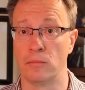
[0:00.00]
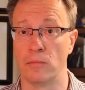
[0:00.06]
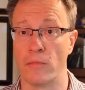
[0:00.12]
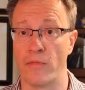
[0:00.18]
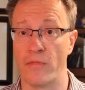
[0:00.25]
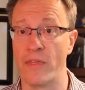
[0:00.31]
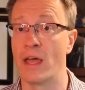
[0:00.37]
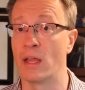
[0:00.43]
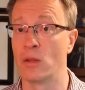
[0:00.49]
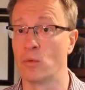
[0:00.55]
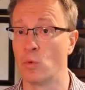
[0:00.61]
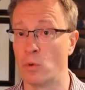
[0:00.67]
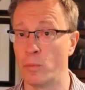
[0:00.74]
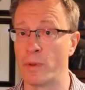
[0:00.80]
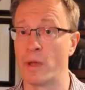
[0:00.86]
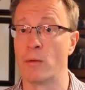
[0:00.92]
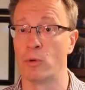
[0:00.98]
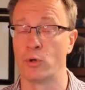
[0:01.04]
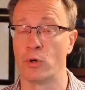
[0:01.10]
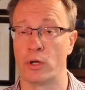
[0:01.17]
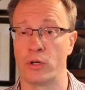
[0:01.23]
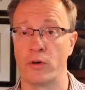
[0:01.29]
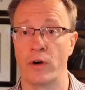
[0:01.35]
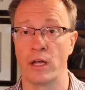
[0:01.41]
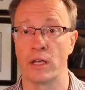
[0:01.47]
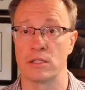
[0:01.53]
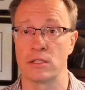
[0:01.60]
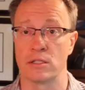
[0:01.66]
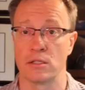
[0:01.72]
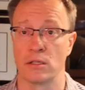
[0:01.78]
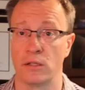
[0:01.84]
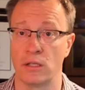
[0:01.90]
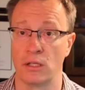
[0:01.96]
then we'll be able to
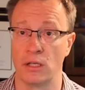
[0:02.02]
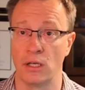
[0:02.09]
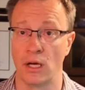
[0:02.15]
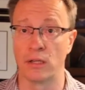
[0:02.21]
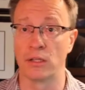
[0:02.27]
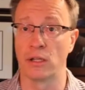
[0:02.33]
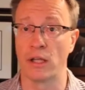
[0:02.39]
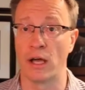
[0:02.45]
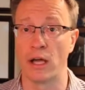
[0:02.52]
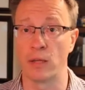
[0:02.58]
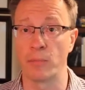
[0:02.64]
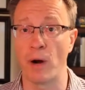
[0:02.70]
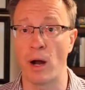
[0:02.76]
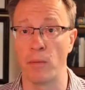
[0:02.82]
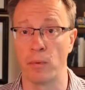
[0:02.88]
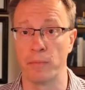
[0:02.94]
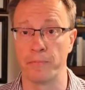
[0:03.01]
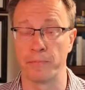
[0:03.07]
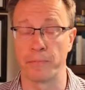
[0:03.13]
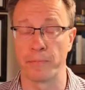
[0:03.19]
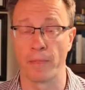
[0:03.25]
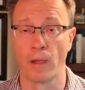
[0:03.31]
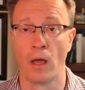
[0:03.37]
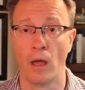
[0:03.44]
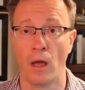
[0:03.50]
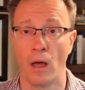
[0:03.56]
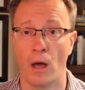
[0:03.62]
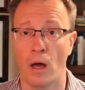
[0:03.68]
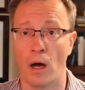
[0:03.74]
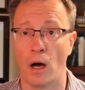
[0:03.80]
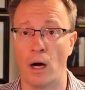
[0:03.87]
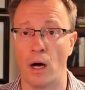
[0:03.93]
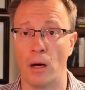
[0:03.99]
address the underlying problem.
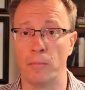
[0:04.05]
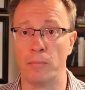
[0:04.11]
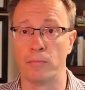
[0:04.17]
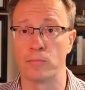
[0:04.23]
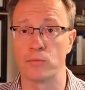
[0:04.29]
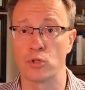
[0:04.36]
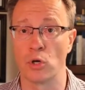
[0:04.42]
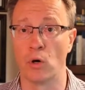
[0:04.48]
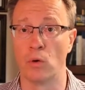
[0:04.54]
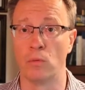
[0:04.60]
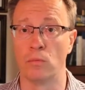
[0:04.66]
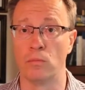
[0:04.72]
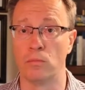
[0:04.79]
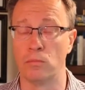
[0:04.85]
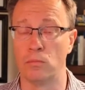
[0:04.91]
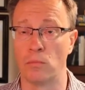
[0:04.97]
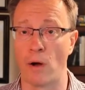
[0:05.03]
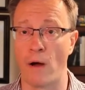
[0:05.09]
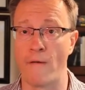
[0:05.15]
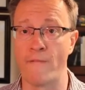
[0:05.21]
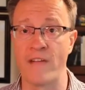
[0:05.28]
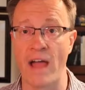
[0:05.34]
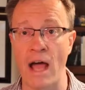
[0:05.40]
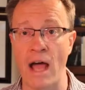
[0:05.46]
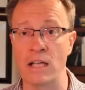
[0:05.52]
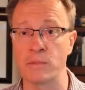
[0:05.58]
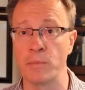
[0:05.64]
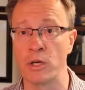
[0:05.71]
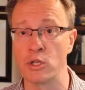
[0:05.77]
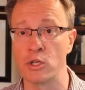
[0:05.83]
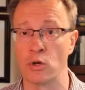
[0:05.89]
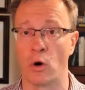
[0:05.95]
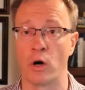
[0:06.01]
So vast
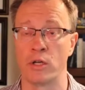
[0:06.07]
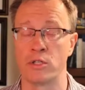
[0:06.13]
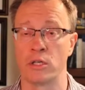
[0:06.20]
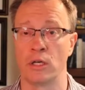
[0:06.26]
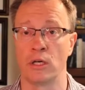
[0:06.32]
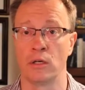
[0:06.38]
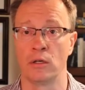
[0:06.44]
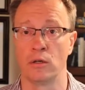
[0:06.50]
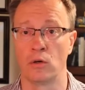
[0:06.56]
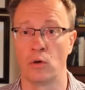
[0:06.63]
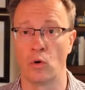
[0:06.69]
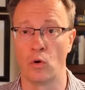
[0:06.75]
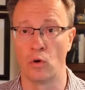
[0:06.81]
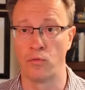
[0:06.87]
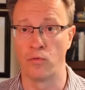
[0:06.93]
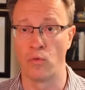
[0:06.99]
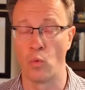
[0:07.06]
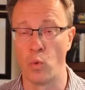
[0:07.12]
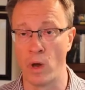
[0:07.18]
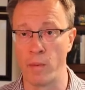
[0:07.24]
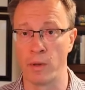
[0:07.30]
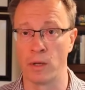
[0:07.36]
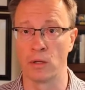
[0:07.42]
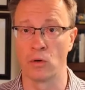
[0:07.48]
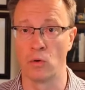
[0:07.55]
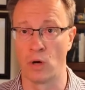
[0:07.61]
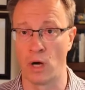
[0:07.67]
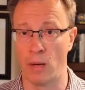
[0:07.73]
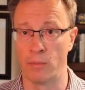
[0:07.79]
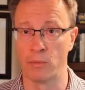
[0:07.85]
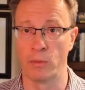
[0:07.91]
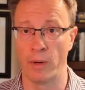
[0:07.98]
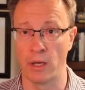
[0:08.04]
majority of women who
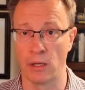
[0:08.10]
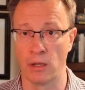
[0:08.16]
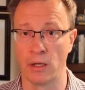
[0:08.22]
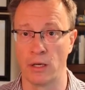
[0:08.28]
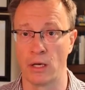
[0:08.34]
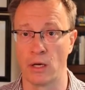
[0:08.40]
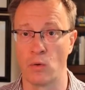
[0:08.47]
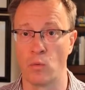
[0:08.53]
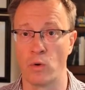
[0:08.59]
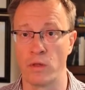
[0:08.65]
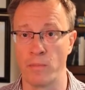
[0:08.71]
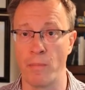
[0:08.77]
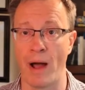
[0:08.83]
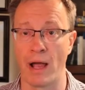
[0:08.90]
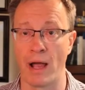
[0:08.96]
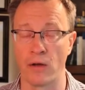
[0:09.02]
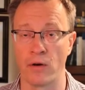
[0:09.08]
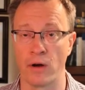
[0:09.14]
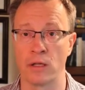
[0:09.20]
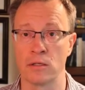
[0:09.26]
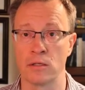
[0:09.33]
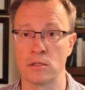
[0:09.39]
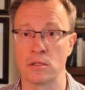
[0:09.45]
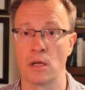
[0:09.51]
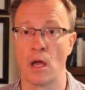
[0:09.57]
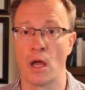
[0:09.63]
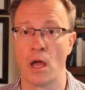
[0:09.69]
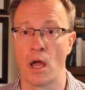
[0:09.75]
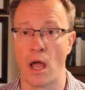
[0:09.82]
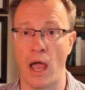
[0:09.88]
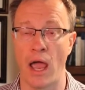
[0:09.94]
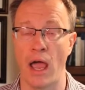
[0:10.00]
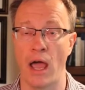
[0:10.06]
come to my clinic with migraines
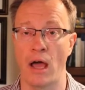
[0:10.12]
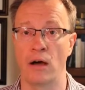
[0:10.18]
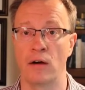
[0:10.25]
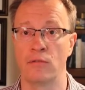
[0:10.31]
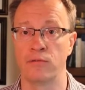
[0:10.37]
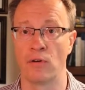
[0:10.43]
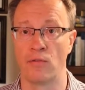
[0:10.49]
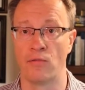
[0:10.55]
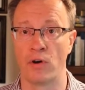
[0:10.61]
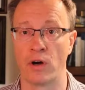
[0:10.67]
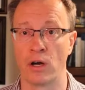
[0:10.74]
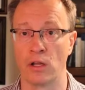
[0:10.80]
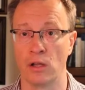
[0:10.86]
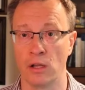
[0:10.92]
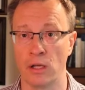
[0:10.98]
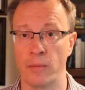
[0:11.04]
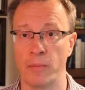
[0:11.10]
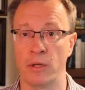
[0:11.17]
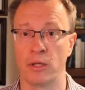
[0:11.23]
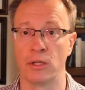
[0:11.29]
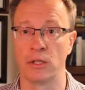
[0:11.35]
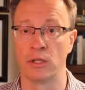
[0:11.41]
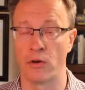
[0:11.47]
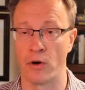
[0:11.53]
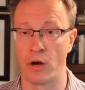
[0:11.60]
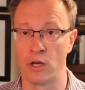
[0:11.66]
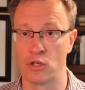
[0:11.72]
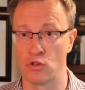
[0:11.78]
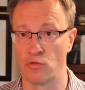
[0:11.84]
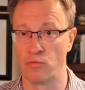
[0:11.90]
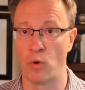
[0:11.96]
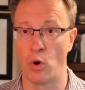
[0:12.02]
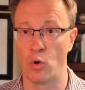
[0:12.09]
have very limited range
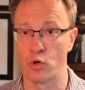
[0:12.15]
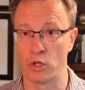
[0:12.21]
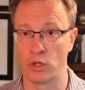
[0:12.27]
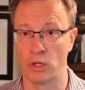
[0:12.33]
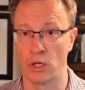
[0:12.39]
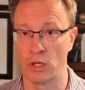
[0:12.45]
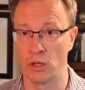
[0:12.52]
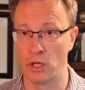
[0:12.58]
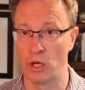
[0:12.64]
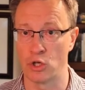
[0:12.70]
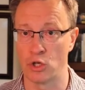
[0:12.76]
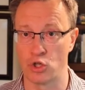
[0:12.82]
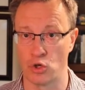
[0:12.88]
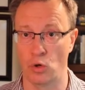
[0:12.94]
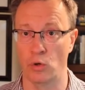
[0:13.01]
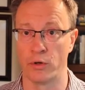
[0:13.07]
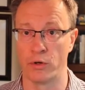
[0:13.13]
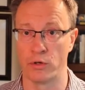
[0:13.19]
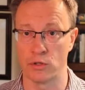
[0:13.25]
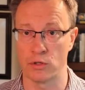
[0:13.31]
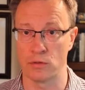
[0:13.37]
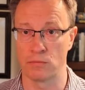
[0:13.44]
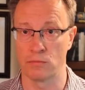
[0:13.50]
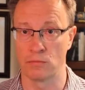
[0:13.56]
of motion in their shoulders.